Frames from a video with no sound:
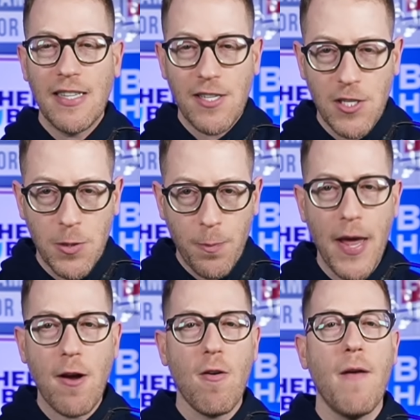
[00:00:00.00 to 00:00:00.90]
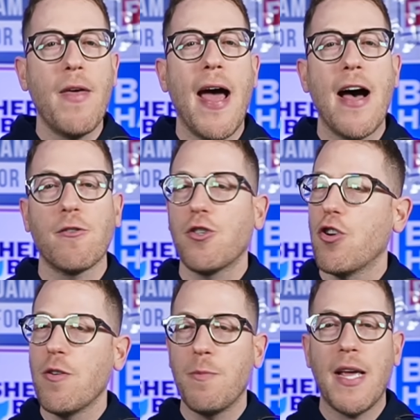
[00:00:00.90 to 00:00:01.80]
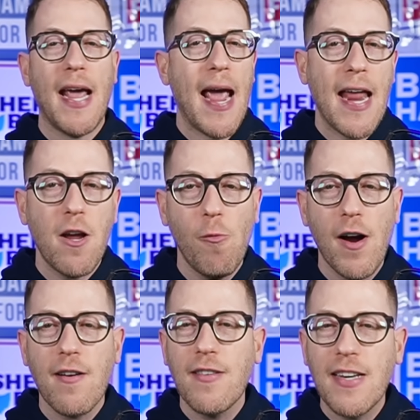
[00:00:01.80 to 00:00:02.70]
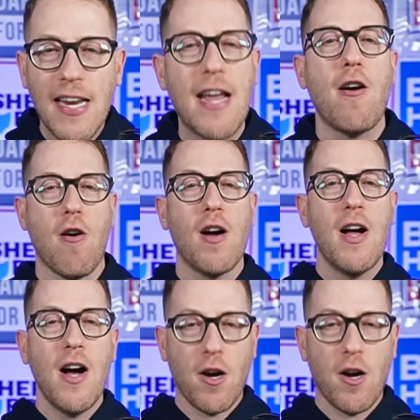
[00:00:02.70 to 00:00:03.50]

The Speaker of the House shouldn't be anywhere near